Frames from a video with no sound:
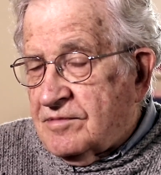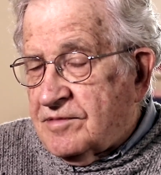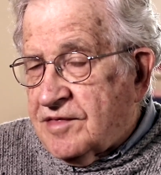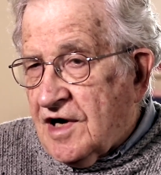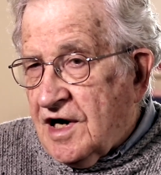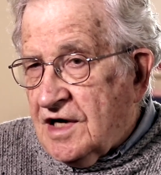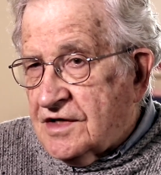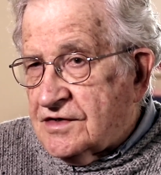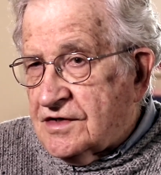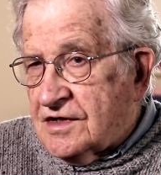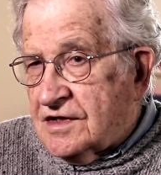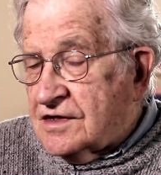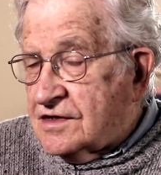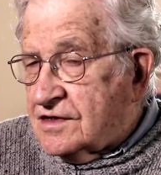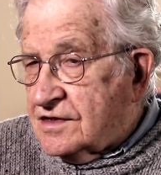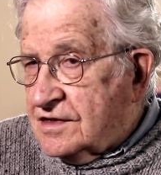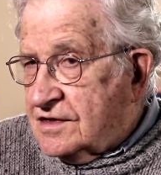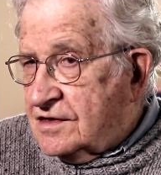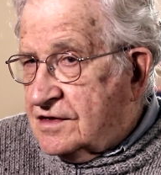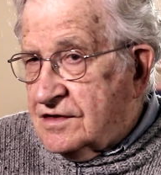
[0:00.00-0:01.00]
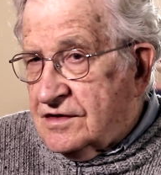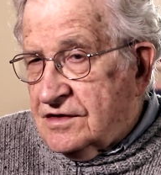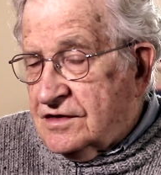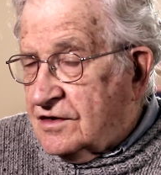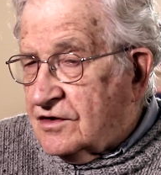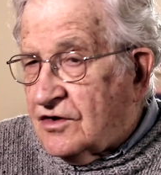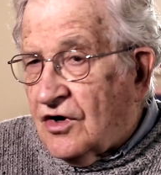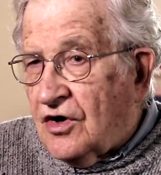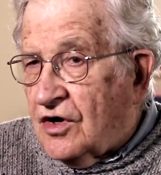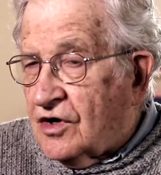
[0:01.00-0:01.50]
process. There's
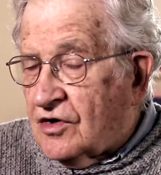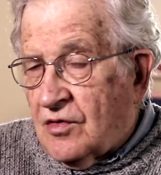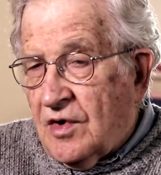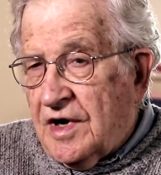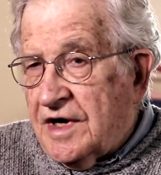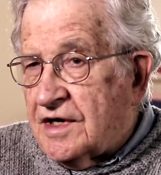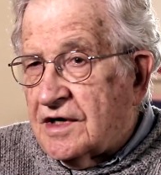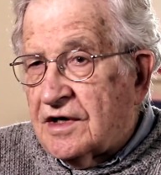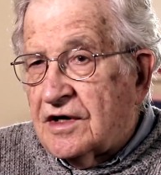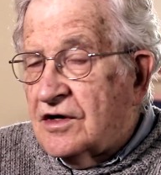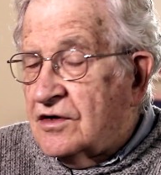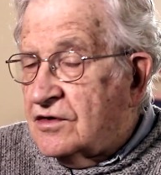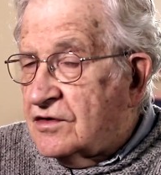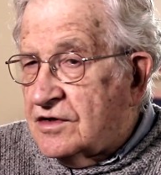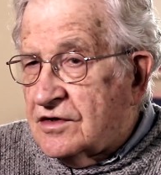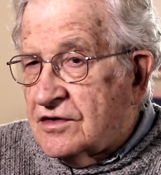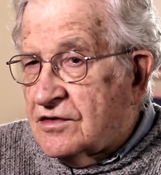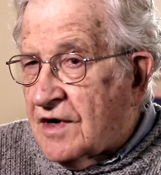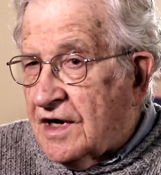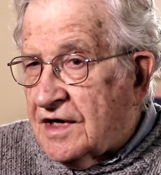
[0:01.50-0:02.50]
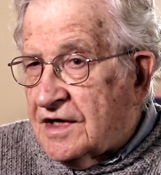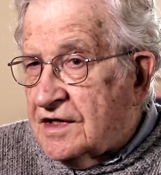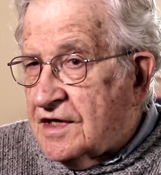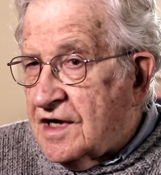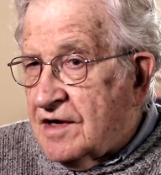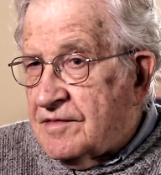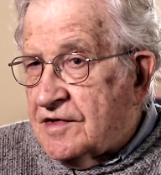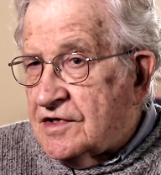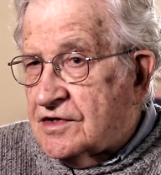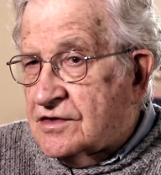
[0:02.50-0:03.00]
a long way to go to try to
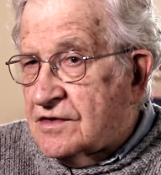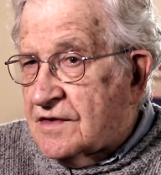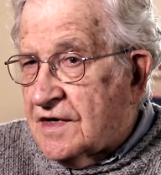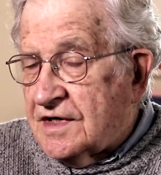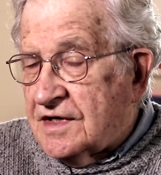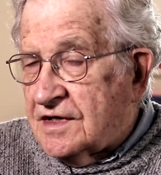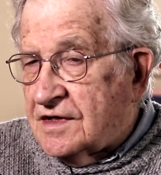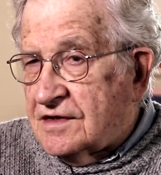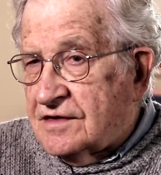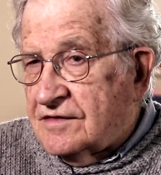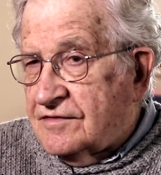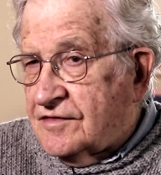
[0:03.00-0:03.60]
demonstrate it,